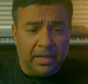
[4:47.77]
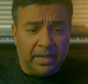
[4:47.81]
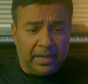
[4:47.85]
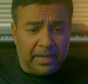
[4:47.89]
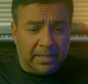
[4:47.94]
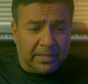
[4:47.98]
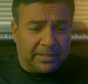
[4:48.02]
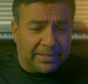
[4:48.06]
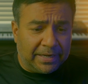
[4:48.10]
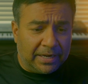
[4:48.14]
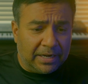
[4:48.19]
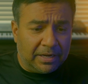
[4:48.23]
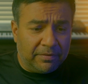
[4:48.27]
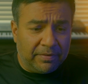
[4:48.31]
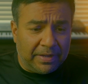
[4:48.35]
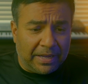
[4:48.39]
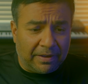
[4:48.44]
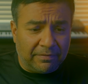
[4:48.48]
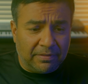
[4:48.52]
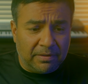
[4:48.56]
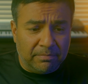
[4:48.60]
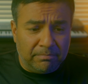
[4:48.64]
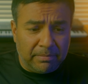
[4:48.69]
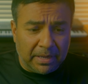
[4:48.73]
In the center, we
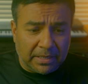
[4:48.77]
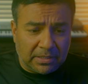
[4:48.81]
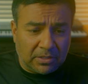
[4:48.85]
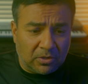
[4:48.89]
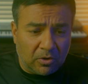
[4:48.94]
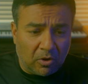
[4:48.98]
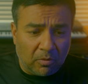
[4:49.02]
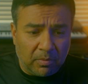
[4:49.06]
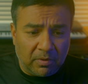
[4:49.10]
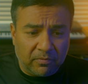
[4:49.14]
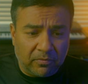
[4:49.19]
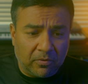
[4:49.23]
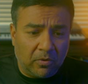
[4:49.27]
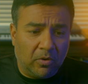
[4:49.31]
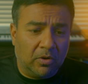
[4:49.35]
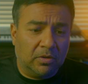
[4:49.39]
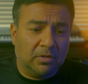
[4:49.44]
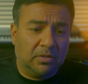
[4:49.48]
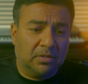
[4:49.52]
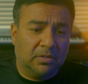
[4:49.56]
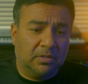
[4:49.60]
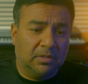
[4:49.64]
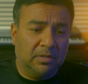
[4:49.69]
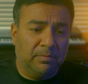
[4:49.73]
have the mix knob, of
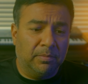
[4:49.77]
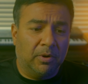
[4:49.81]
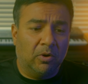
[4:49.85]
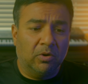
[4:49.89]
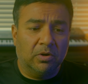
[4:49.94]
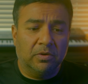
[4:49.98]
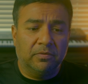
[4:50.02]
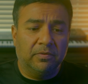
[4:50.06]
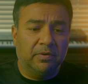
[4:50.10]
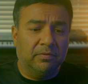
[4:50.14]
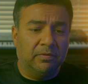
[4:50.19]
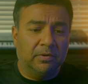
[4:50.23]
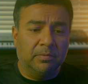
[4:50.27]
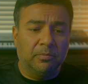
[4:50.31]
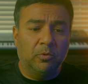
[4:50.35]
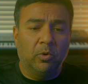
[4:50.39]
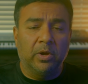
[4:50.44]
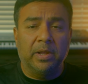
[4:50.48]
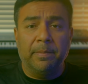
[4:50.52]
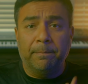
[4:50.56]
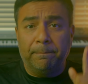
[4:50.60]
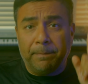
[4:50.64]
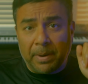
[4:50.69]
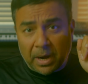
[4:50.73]
course, the amount of reverb
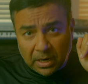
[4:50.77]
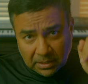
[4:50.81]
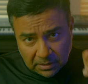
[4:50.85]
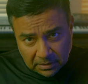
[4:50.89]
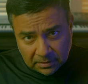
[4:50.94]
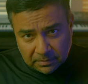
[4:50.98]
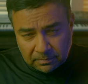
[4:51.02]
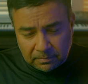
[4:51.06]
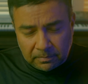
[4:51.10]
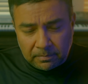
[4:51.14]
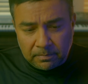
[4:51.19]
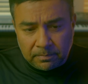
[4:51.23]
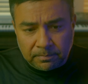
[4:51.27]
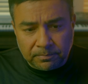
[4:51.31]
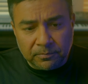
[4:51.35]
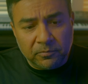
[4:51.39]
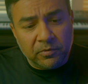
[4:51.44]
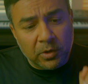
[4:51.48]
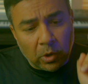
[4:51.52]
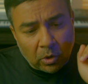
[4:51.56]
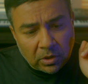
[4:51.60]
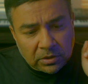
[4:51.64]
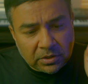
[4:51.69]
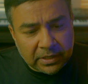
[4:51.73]
going, but
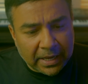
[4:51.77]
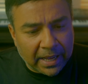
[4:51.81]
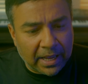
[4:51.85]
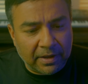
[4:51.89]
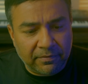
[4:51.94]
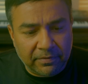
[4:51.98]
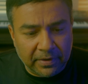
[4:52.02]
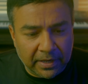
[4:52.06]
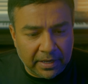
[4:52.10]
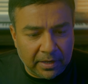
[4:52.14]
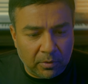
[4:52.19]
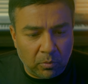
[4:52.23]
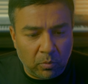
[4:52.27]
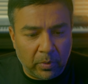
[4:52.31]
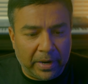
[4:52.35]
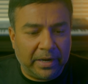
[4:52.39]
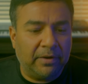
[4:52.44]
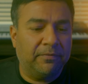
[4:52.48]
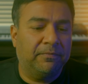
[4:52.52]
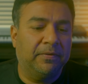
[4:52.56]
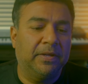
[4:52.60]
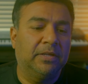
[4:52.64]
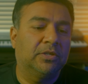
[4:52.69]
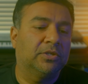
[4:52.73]
we also have a
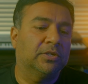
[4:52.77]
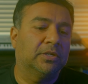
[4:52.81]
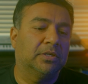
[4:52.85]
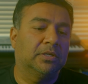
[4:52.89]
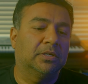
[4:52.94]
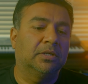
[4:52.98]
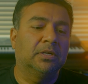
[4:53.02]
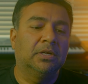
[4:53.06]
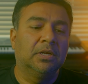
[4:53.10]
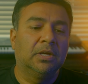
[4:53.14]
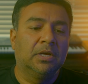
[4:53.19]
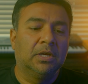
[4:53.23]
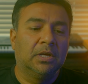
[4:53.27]
wet feature here.